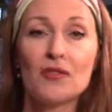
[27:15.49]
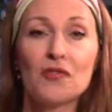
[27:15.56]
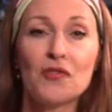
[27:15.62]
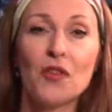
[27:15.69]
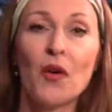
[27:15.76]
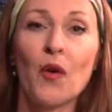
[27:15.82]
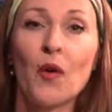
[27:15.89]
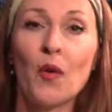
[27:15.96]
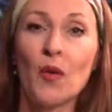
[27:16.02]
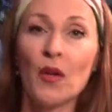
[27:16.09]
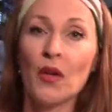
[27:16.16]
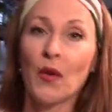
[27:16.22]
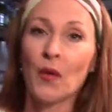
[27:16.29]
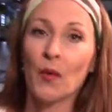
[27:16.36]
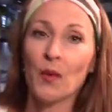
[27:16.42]
So,
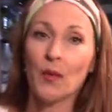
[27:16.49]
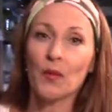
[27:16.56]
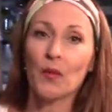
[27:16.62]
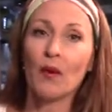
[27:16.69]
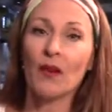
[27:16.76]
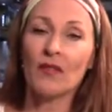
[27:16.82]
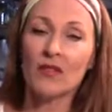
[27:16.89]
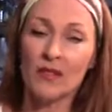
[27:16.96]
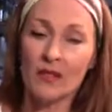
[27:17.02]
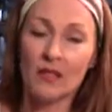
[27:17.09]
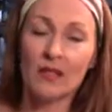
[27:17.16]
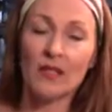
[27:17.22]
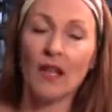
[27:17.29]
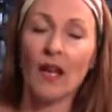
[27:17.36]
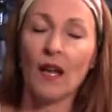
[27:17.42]
obviously
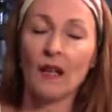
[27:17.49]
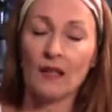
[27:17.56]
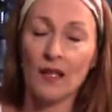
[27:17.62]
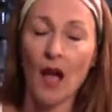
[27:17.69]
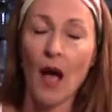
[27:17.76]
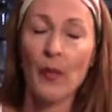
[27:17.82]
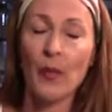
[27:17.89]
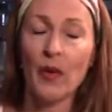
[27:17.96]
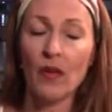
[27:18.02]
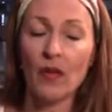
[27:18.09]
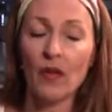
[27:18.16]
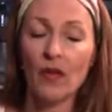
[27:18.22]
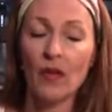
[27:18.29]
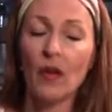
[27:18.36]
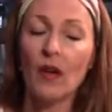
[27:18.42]
staying on top
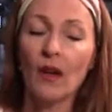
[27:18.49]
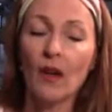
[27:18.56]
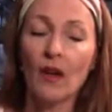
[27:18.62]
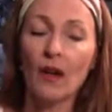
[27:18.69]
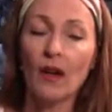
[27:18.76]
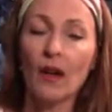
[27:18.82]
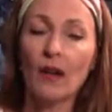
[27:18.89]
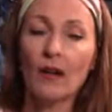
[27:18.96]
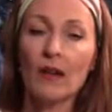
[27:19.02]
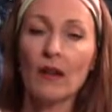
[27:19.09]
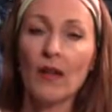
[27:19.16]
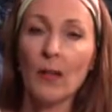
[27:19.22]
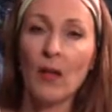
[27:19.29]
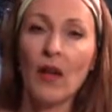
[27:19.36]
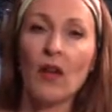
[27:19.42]
of
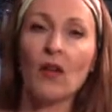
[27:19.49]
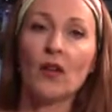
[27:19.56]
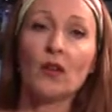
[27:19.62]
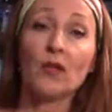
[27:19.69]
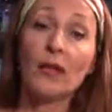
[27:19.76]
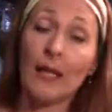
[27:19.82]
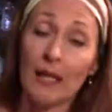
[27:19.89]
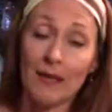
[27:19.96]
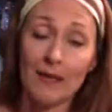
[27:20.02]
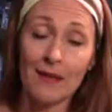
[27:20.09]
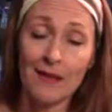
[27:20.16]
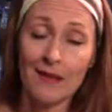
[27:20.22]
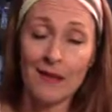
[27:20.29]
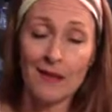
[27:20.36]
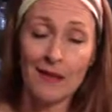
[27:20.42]
keeping all your
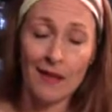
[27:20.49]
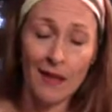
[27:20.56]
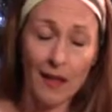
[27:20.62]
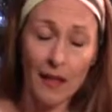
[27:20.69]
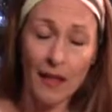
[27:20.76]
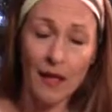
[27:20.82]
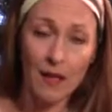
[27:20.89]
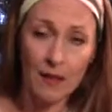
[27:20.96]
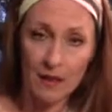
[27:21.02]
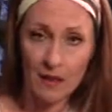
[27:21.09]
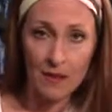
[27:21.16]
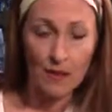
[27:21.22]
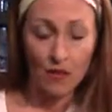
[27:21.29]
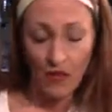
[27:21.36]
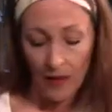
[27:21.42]
linens as clean and
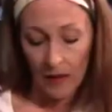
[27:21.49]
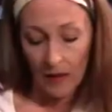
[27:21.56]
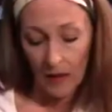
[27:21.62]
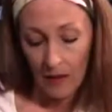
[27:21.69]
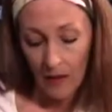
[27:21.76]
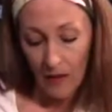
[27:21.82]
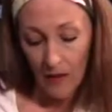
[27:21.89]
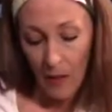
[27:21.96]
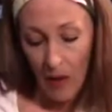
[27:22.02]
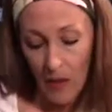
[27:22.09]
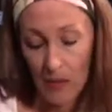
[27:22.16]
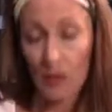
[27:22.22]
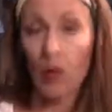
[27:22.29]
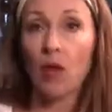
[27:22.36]
disinfected as possible.